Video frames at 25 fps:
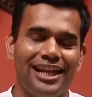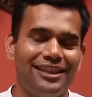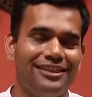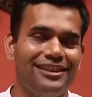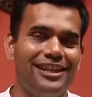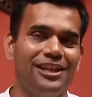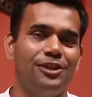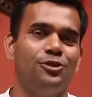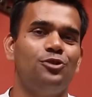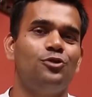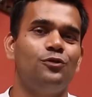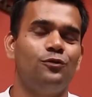
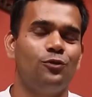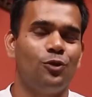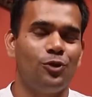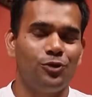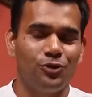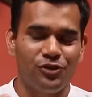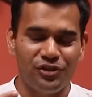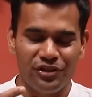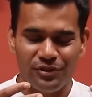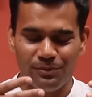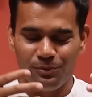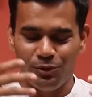and then you
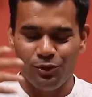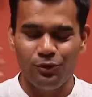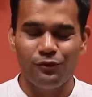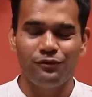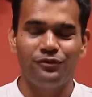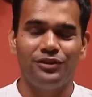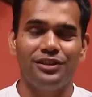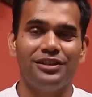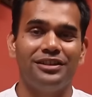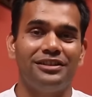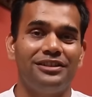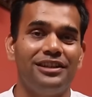want to
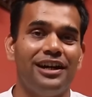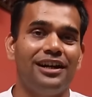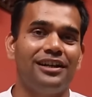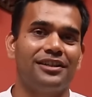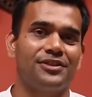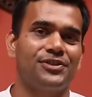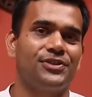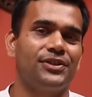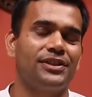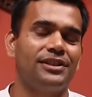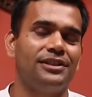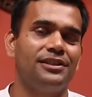remove the
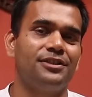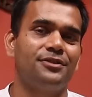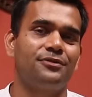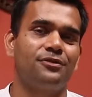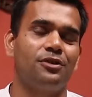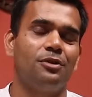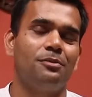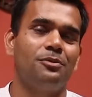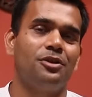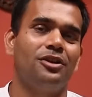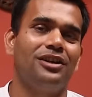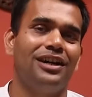dark circles
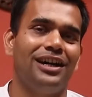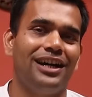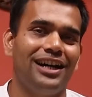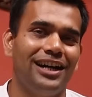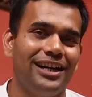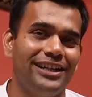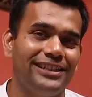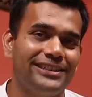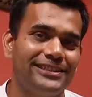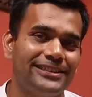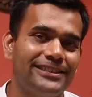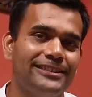from your
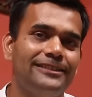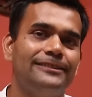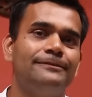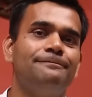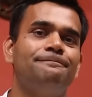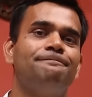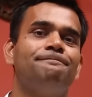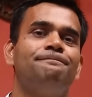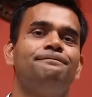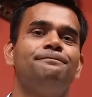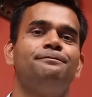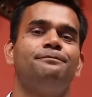eyes,
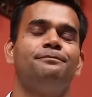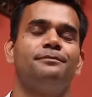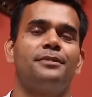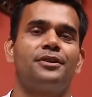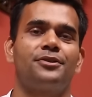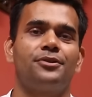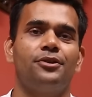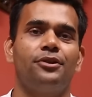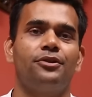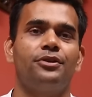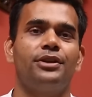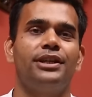
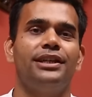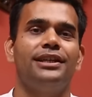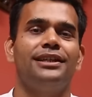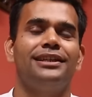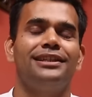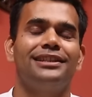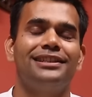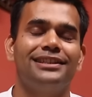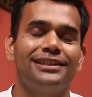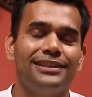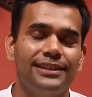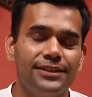sorry,
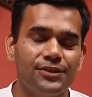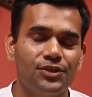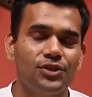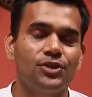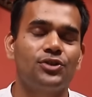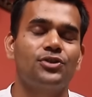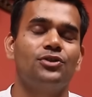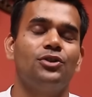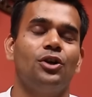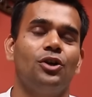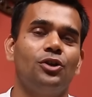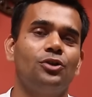this
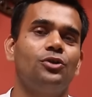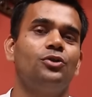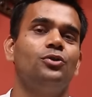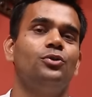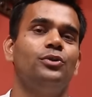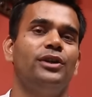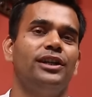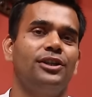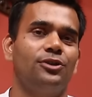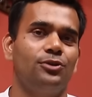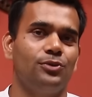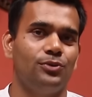is
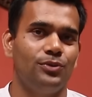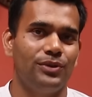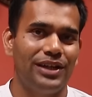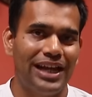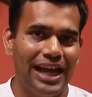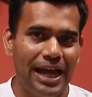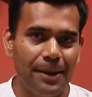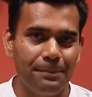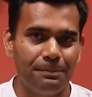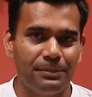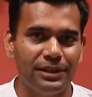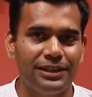not going to
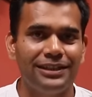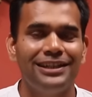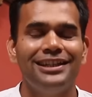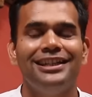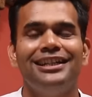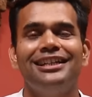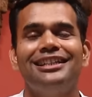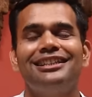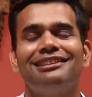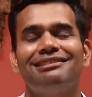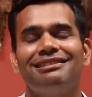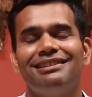happen.
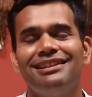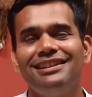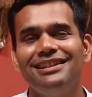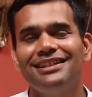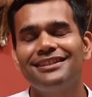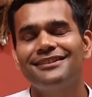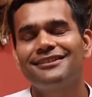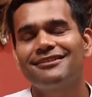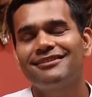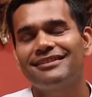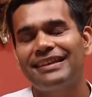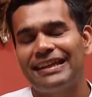
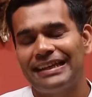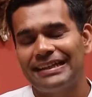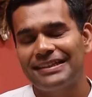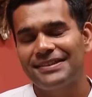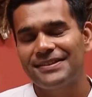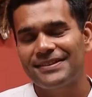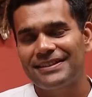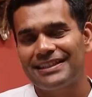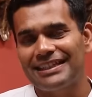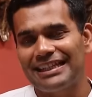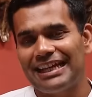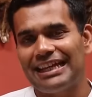These
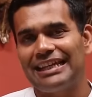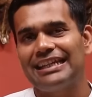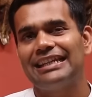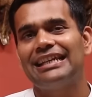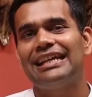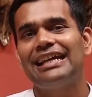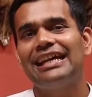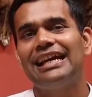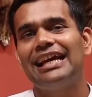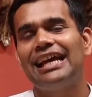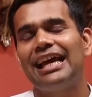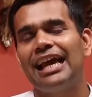things
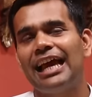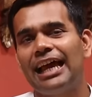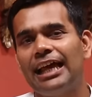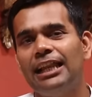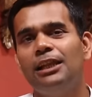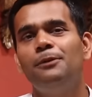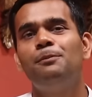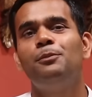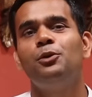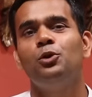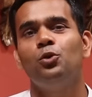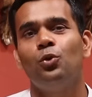can
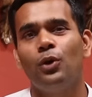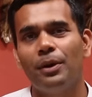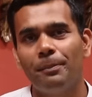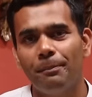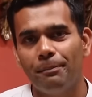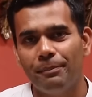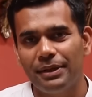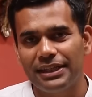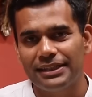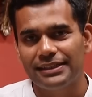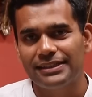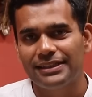help you
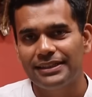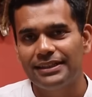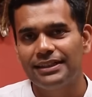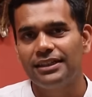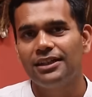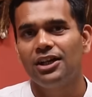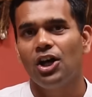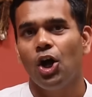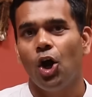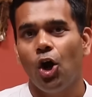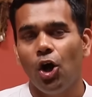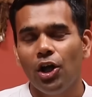a bit.
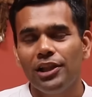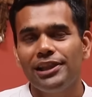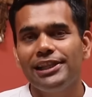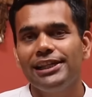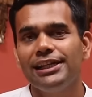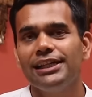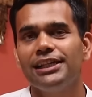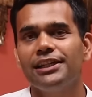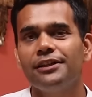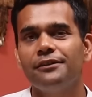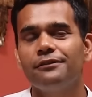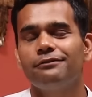
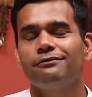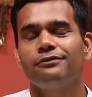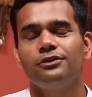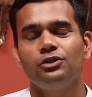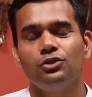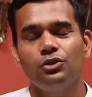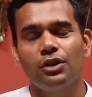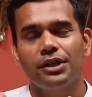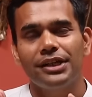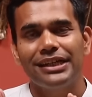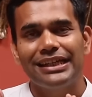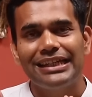Only
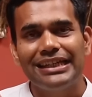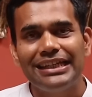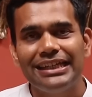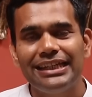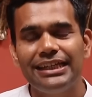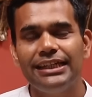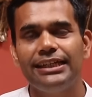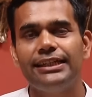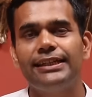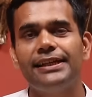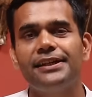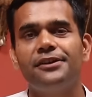if you are
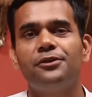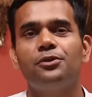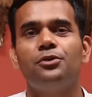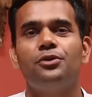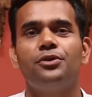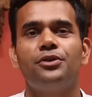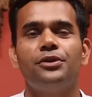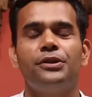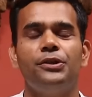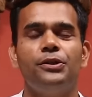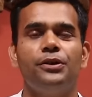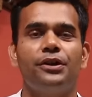eating
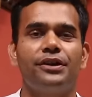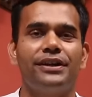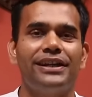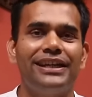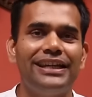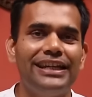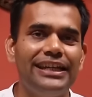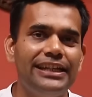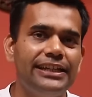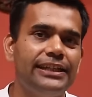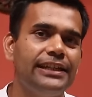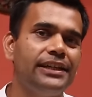good, you are
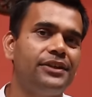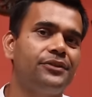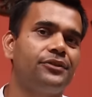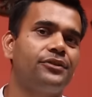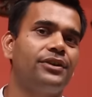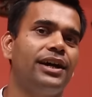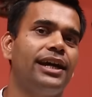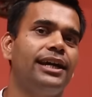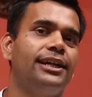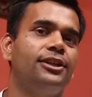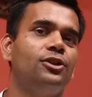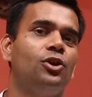eating
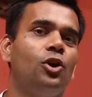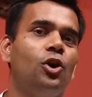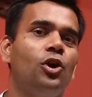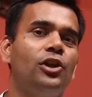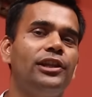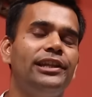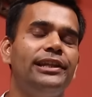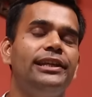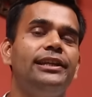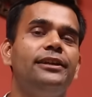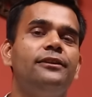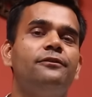right,
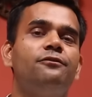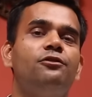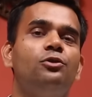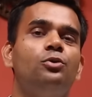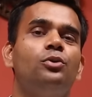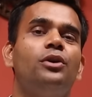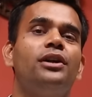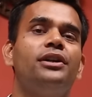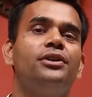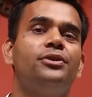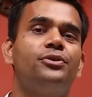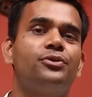only if
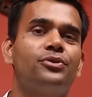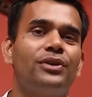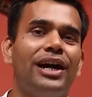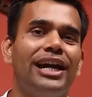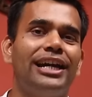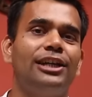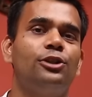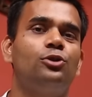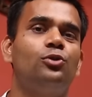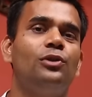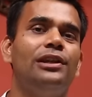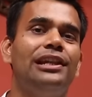you are
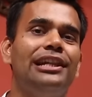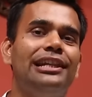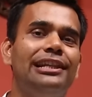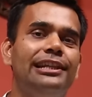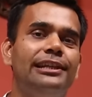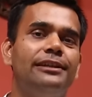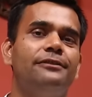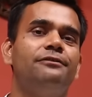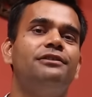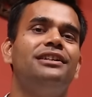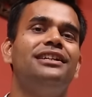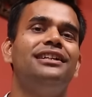trying to
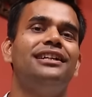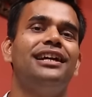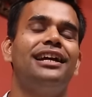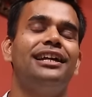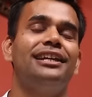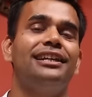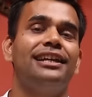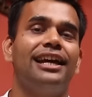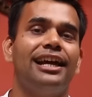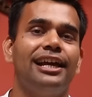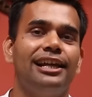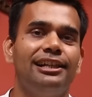live
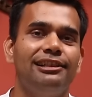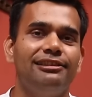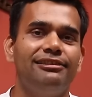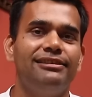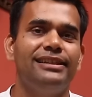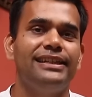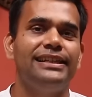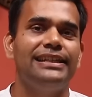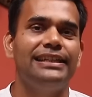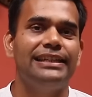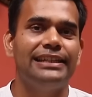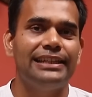a
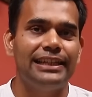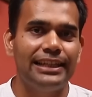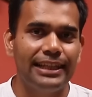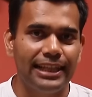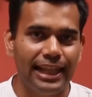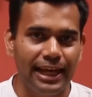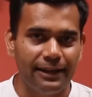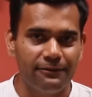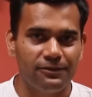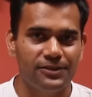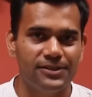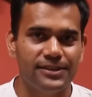healthy
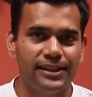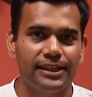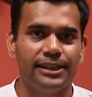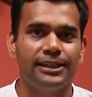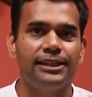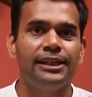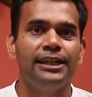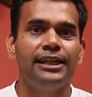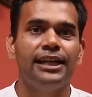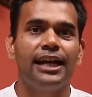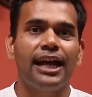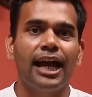
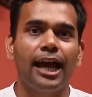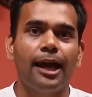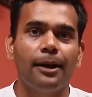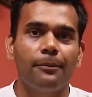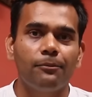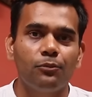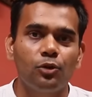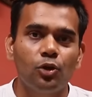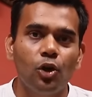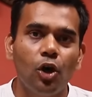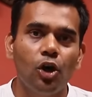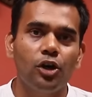lifestyle.
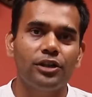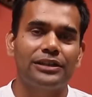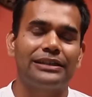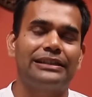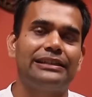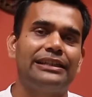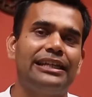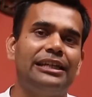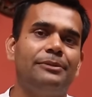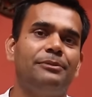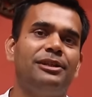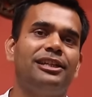I'm
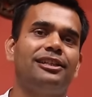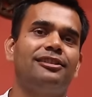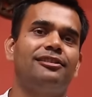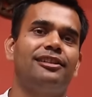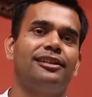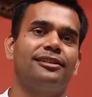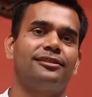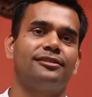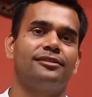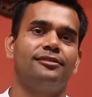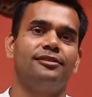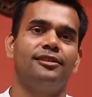not
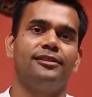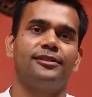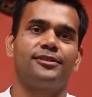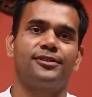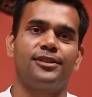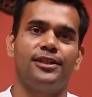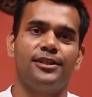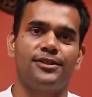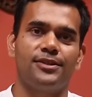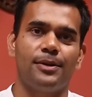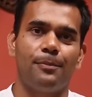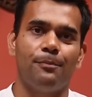claiming that
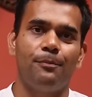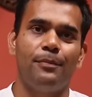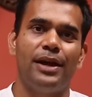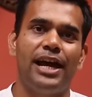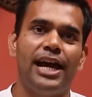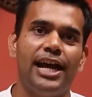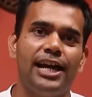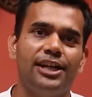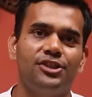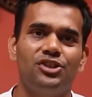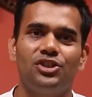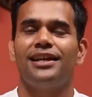this is a
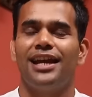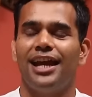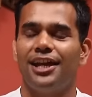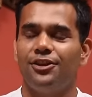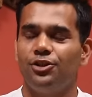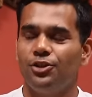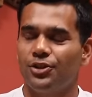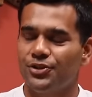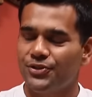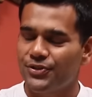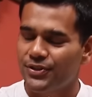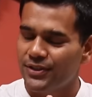magic
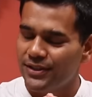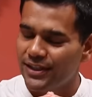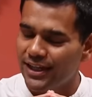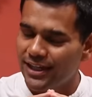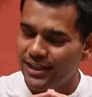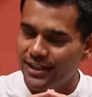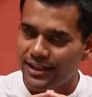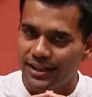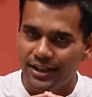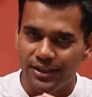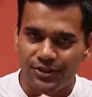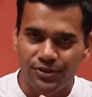and your
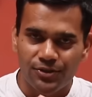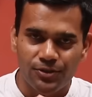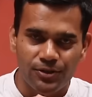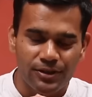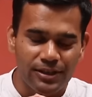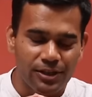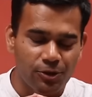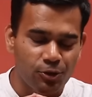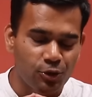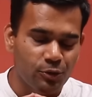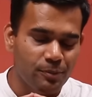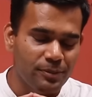skin is
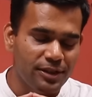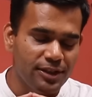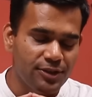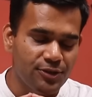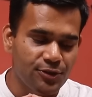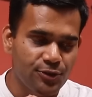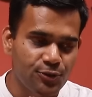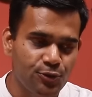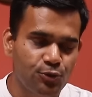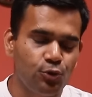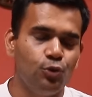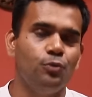gonna
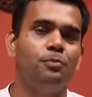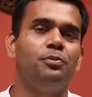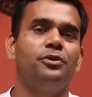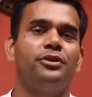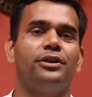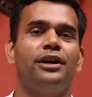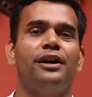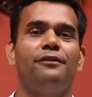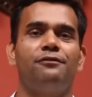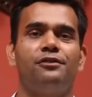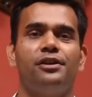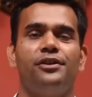be
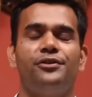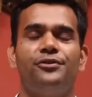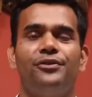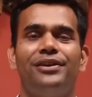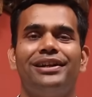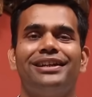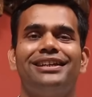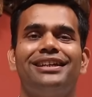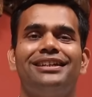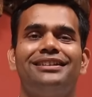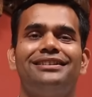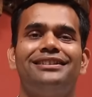super after
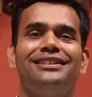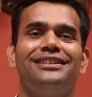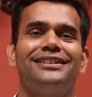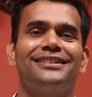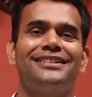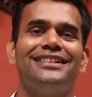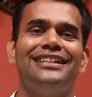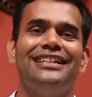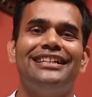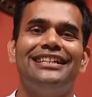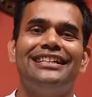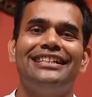drinking
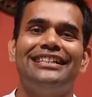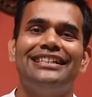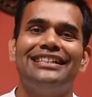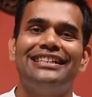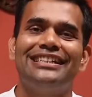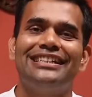this.